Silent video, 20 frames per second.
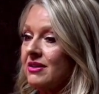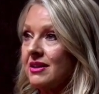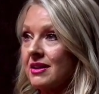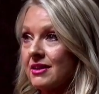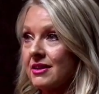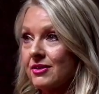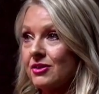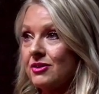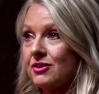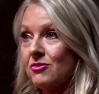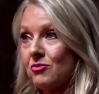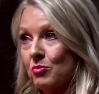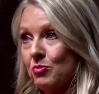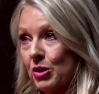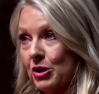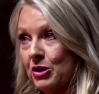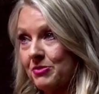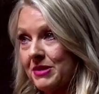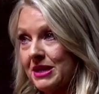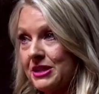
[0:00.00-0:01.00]
another
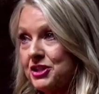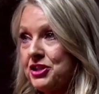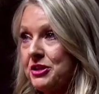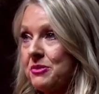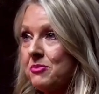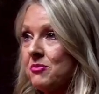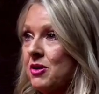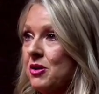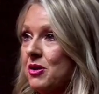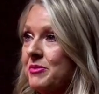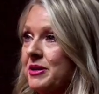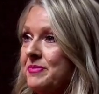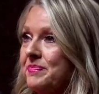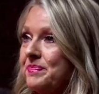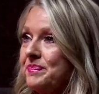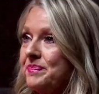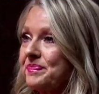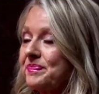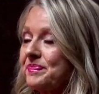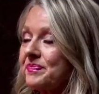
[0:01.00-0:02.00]
burn my ship moment.
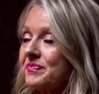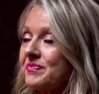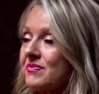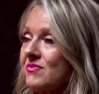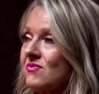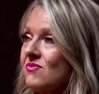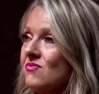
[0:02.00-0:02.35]
Mm-hmm.